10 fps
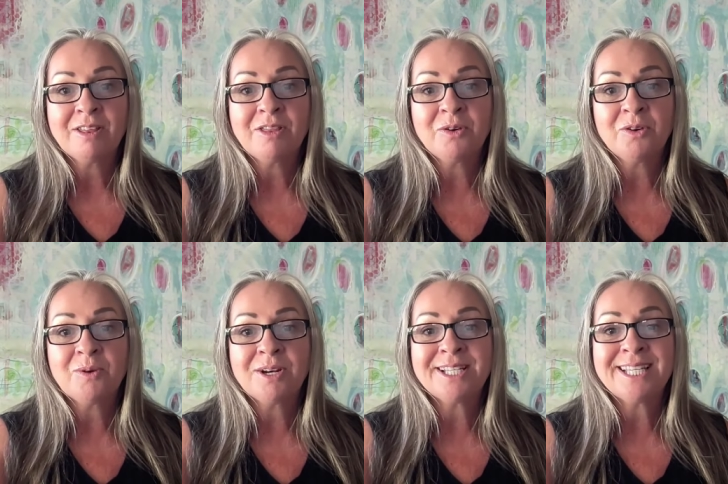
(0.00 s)
The
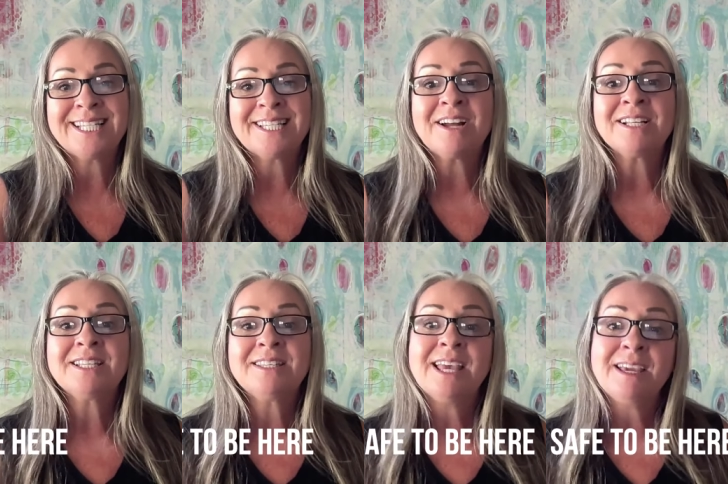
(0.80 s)
third one is it's
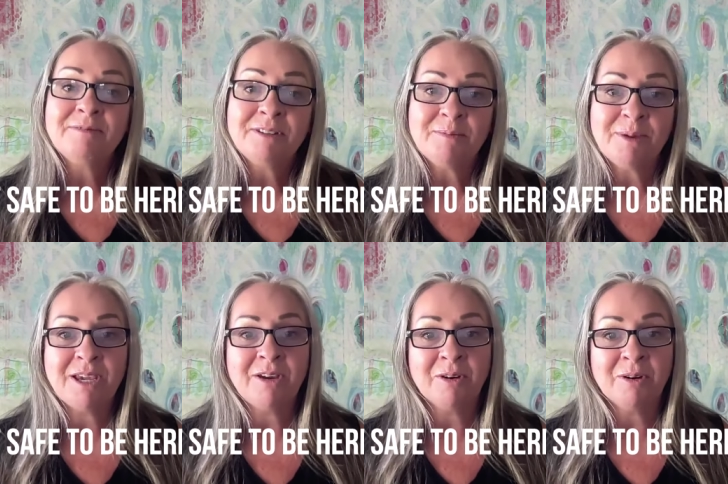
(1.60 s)
not safe to
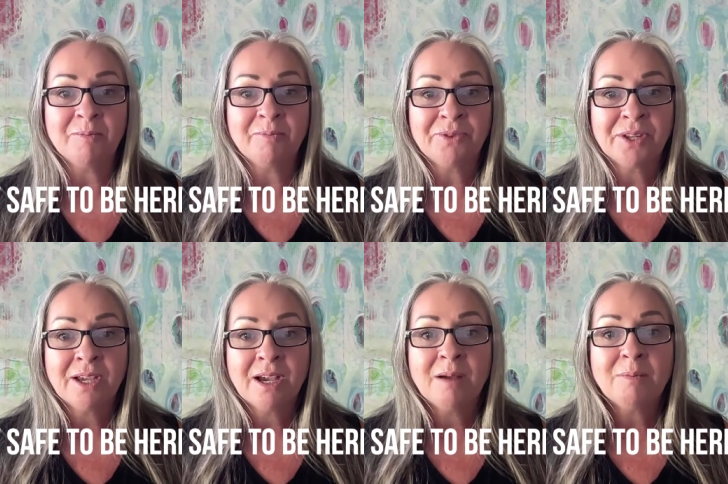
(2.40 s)
be here,
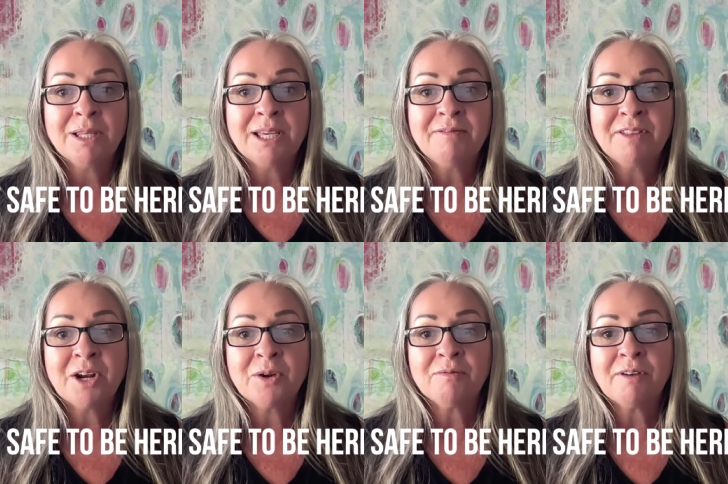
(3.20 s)
a belief
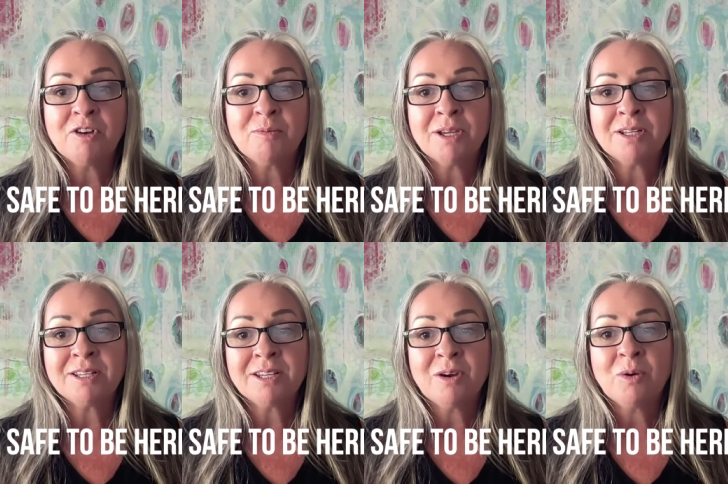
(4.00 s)
that our
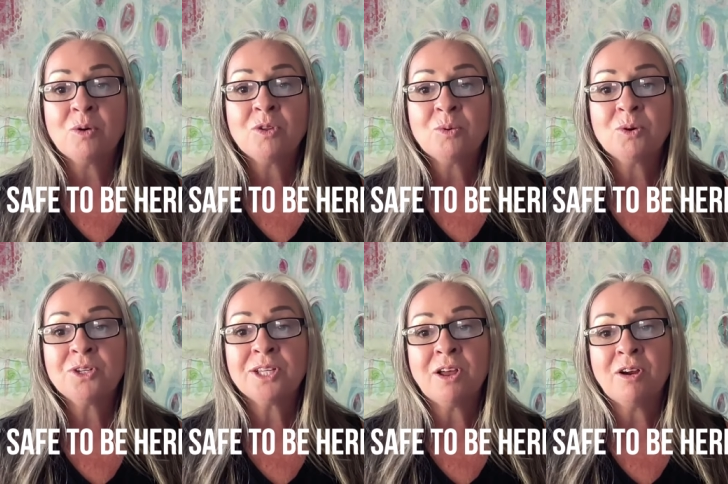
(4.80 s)
environment or the
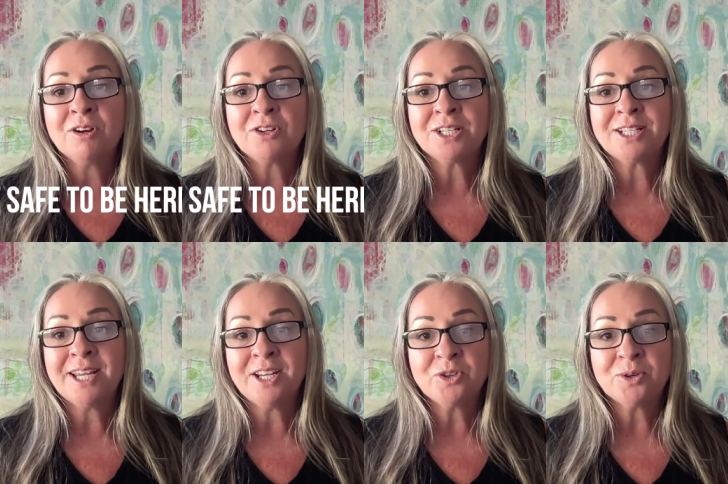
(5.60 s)
world at large is
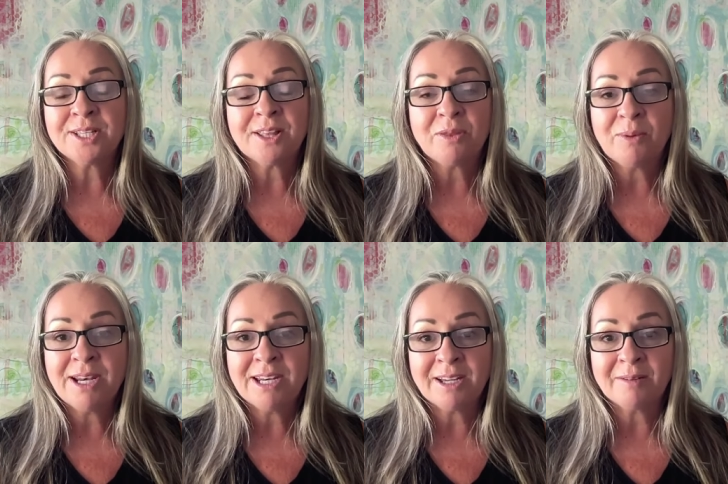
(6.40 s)
dangerous and
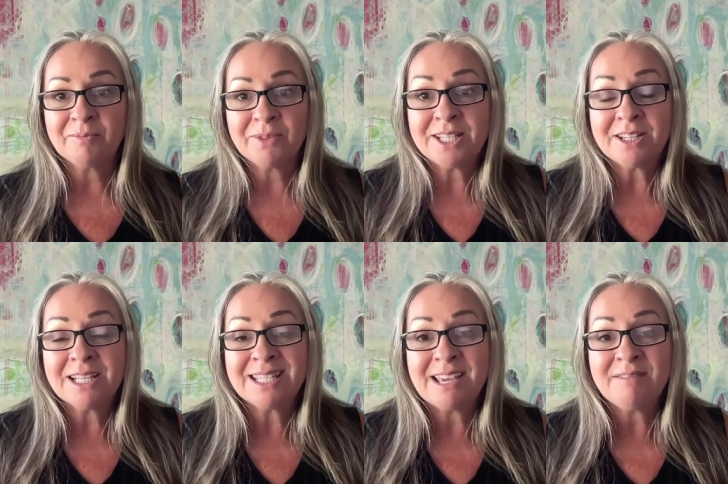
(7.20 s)
threatening. It's
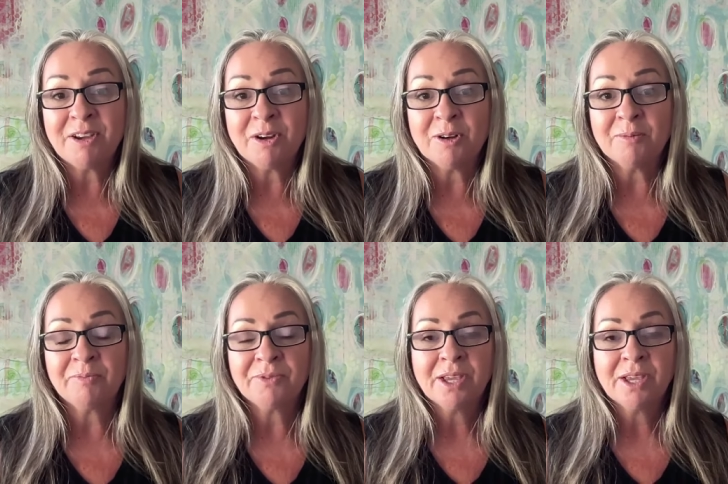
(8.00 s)
not safe here.